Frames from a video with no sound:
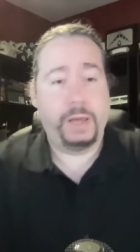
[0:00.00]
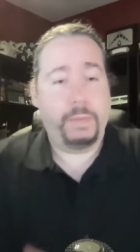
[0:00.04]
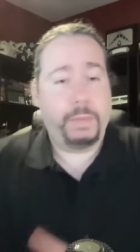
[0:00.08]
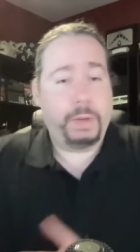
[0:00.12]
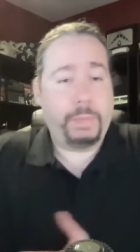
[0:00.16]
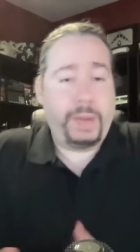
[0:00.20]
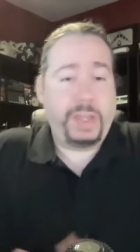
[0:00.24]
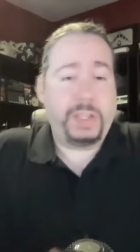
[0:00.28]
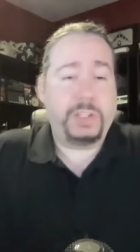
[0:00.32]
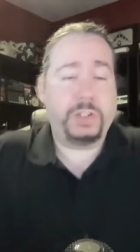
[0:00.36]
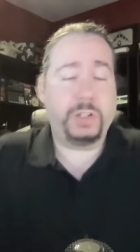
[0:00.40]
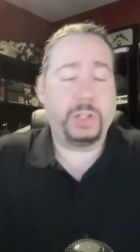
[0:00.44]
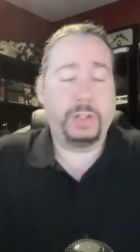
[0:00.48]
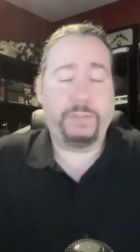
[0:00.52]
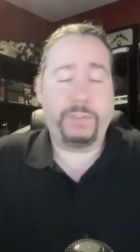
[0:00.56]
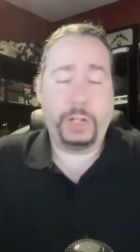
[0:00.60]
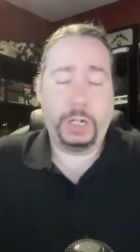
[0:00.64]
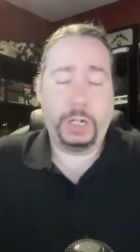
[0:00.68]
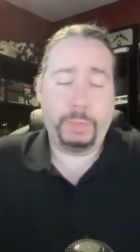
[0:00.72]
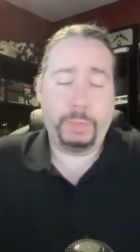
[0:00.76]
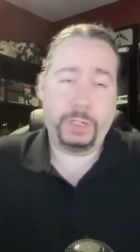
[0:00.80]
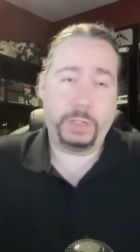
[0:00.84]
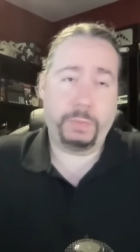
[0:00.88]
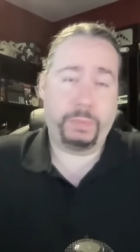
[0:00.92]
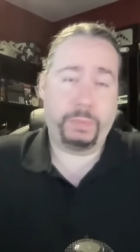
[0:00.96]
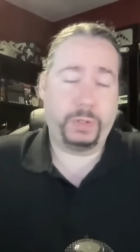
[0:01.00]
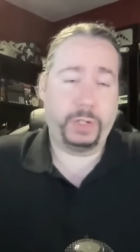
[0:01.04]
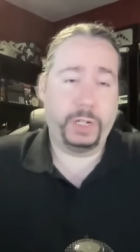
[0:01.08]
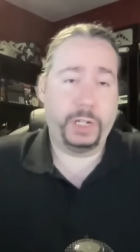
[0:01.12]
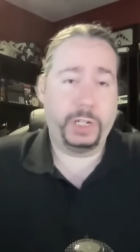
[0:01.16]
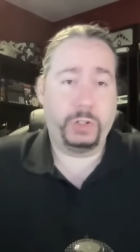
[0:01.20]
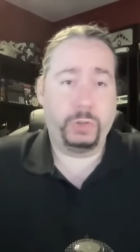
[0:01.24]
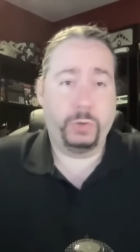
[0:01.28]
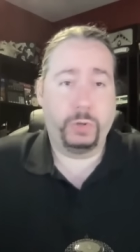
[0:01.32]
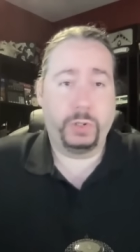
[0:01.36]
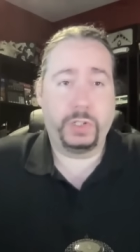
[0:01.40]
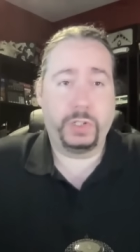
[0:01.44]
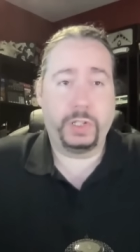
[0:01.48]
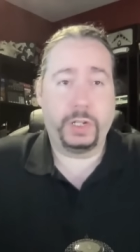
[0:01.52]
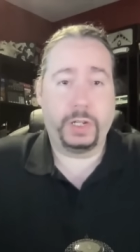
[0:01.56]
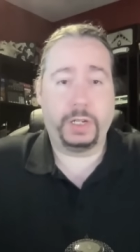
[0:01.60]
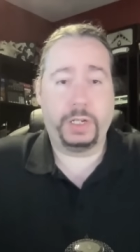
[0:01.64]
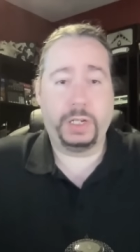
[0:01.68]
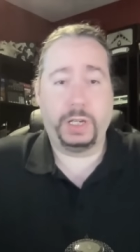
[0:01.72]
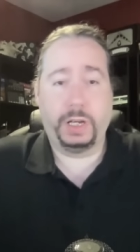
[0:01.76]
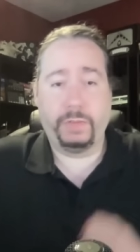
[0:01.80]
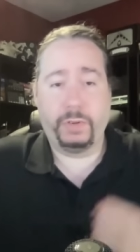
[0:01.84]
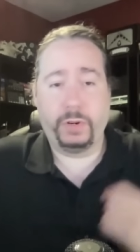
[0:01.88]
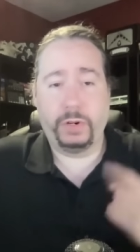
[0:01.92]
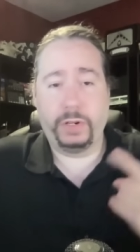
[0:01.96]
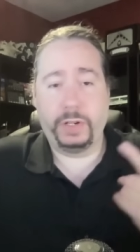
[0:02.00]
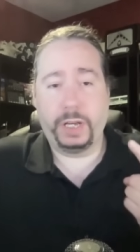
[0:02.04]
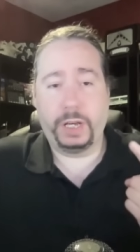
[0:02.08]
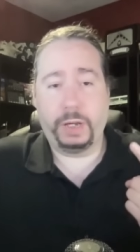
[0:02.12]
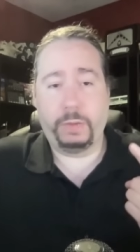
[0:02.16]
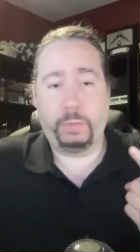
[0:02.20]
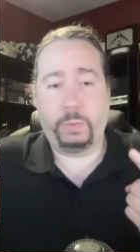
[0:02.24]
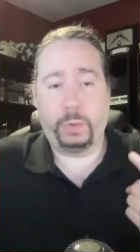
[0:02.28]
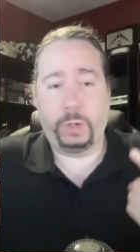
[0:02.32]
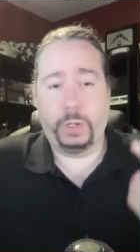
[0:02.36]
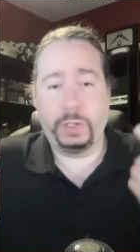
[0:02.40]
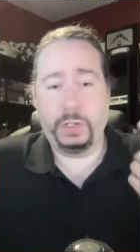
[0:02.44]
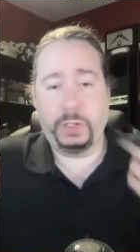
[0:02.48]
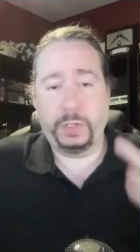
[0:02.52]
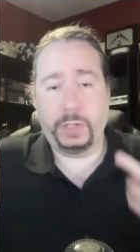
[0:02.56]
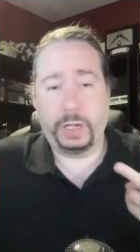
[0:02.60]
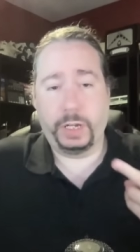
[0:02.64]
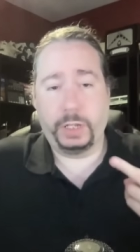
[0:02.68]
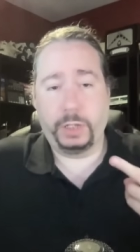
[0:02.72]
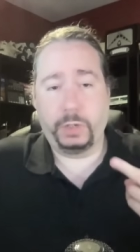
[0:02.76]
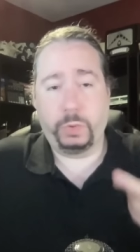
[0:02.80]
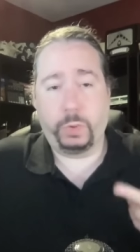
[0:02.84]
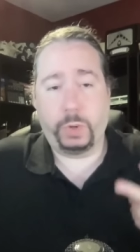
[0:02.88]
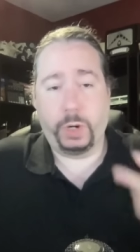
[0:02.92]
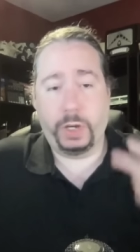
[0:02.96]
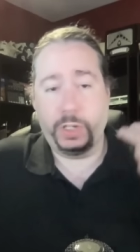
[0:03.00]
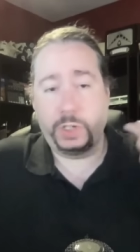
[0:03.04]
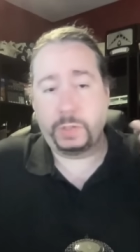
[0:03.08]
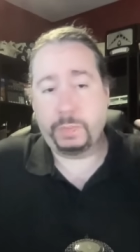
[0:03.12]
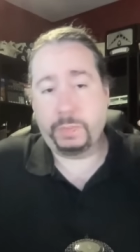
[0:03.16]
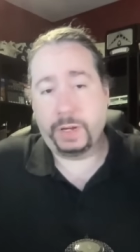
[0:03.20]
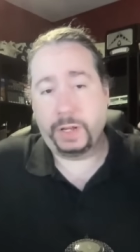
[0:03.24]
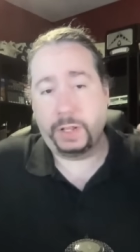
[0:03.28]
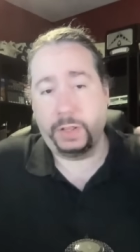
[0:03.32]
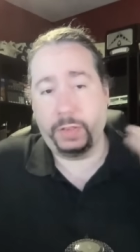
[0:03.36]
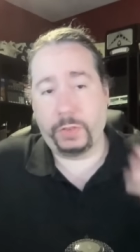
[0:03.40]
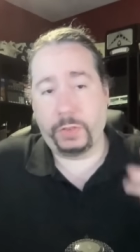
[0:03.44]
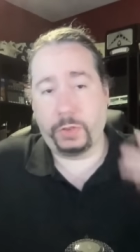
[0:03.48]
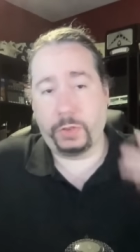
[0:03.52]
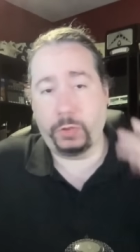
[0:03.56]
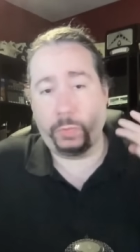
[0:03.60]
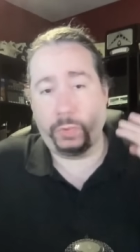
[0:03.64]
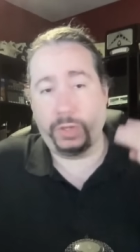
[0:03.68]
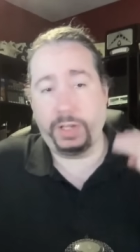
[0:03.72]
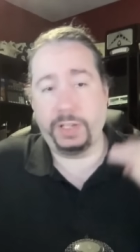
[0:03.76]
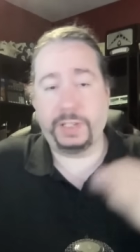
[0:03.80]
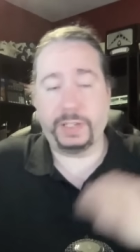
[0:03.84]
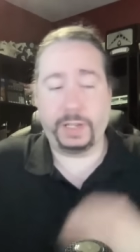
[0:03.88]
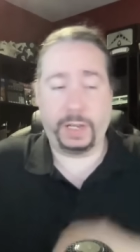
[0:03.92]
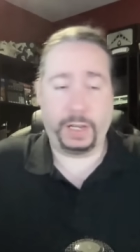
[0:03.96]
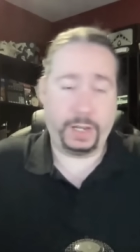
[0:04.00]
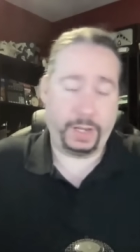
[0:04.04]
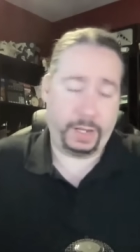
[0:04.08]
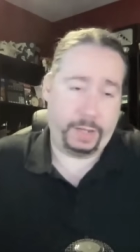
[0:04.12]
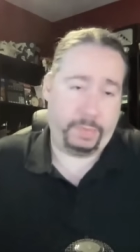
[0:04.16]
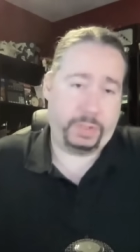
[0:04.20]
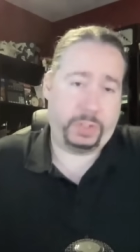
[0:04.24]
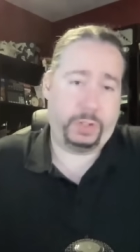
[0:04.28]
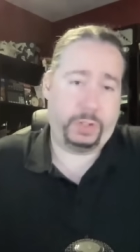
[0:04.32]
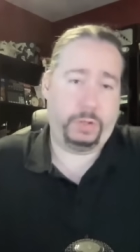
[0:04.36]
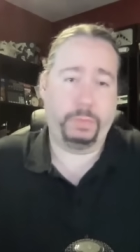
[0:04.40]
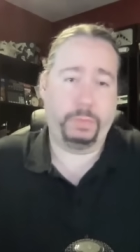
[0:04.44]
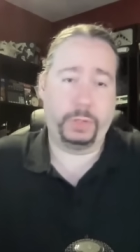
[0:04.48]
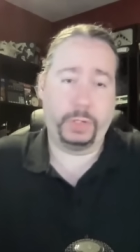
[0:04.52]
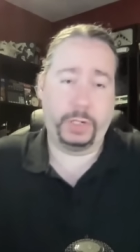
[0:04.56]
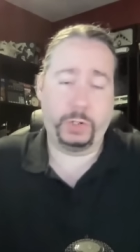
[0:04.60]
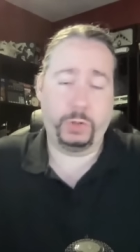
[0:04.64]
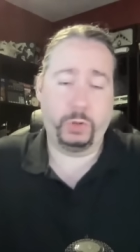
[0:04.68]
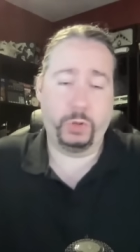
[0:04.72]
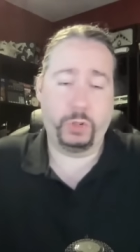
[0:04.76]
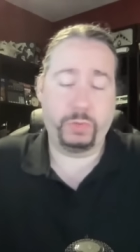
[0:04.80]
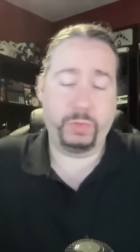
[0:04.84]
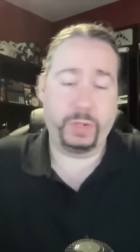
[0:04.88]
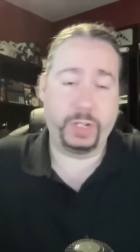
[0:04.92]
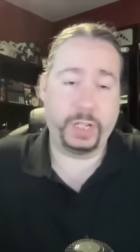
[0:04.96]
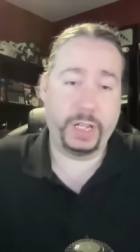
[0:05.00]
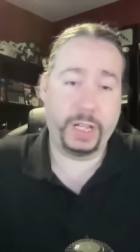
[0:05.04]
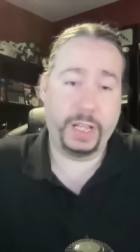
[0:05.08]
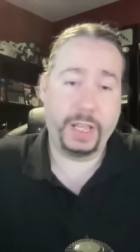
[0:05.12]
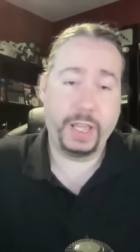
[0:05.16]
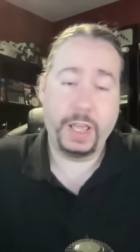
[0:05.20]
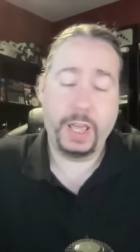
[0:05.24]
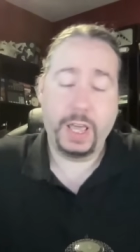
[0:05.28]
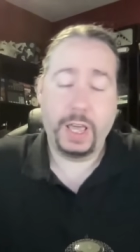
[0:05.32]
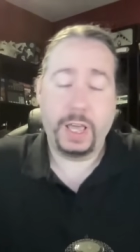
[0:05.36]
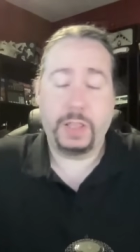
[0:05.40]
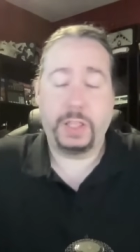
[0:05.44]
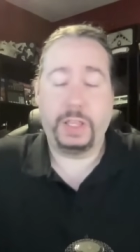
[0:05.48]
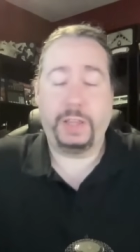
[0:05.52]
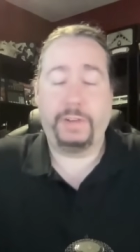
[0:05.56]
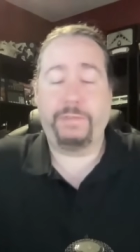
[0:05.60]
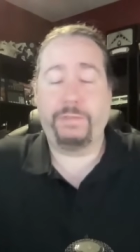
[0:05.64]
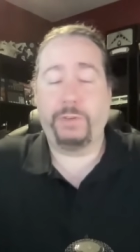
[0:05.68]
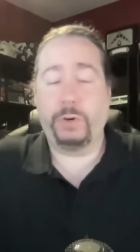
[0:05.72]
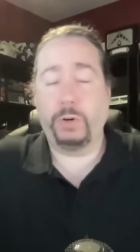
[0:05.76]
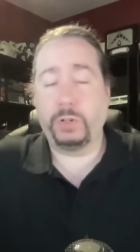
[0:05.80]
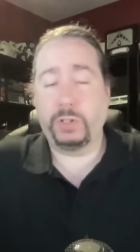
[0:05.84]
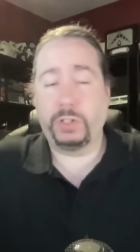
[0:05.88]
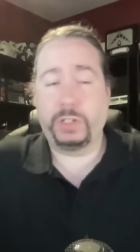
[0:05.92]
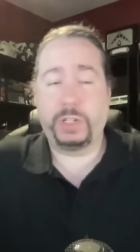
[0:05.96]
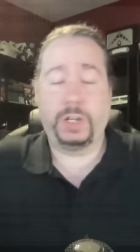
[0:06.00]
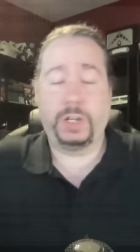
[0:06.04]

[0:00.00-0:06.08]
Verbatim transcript: But basically, Filip is a plagiarist that I covered not once, not twice, but three times on Plagiarism Today. The first